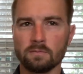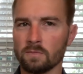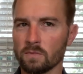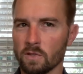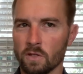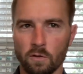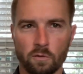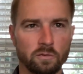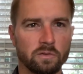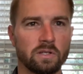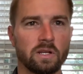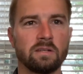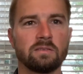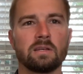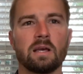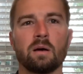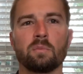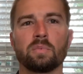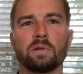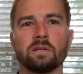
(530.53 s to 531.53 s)
Don't chase
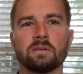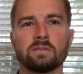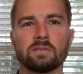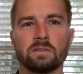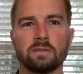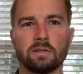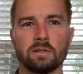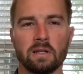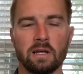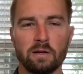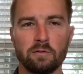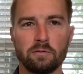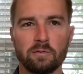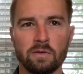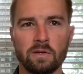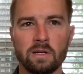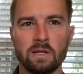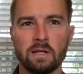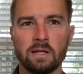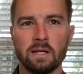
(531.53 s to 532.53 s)
happiness in your life.
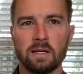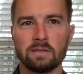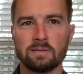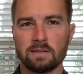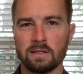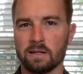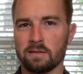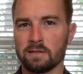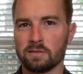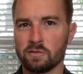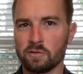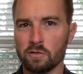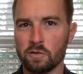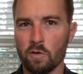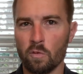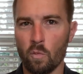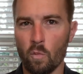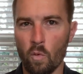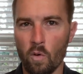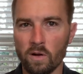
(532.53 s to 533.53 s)
It's not that you
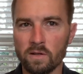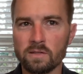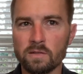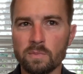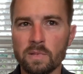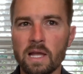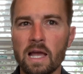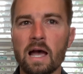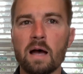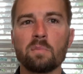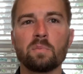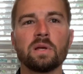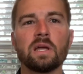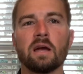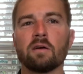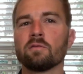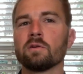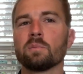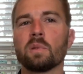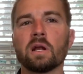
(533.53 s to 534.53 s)
don't want to be happy.
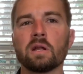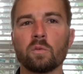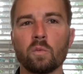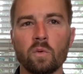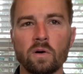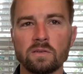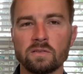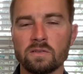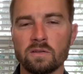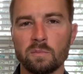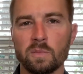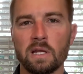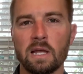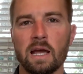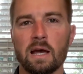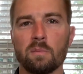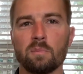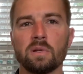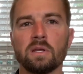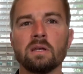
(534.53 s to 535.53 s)
Everybody wants to be
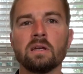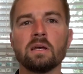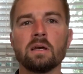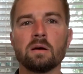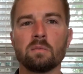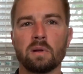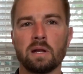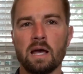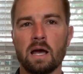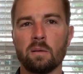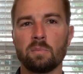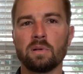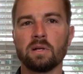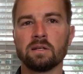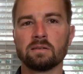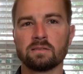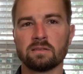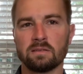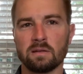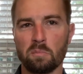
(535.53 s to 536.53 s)
happy, but
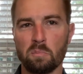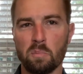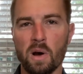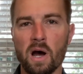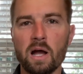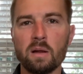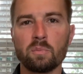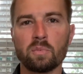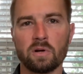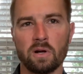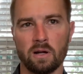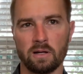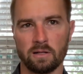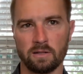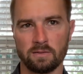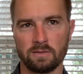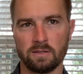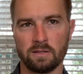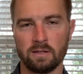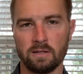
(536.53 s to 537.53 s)
happiness is a
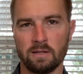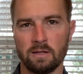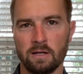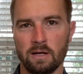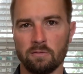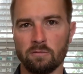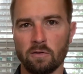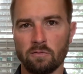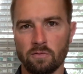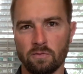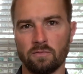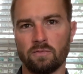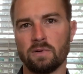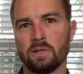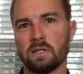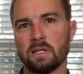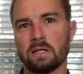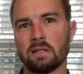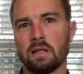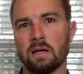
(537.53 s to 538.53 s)
byproduct of a
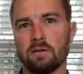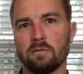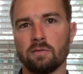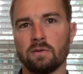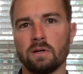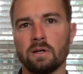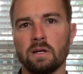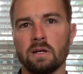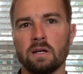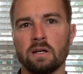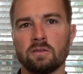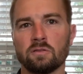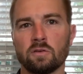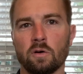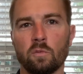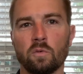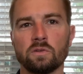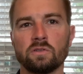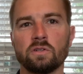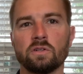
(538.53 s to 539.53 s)
fulfilling life. So I
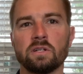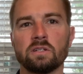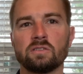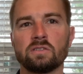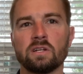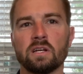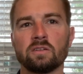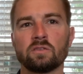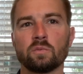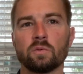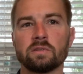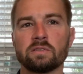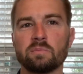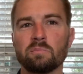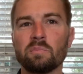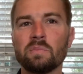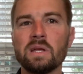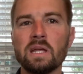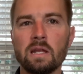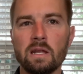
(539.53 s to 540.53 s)
want you to chase what's
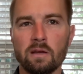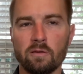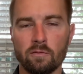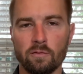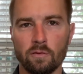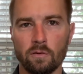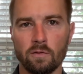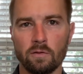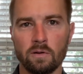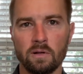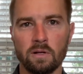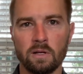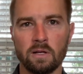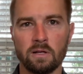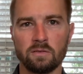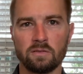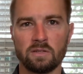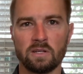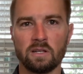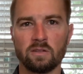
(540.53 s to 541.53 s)
meaningful.
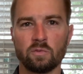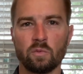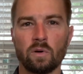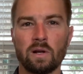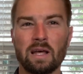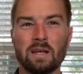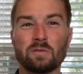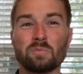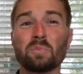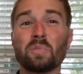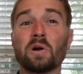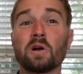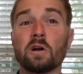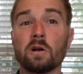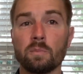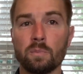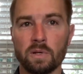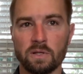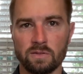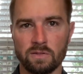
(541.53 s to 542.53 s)
Chase what has
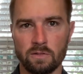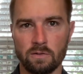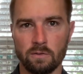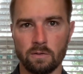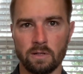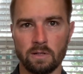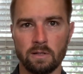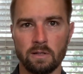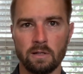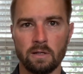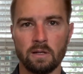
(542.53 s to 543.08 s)
purpose to it.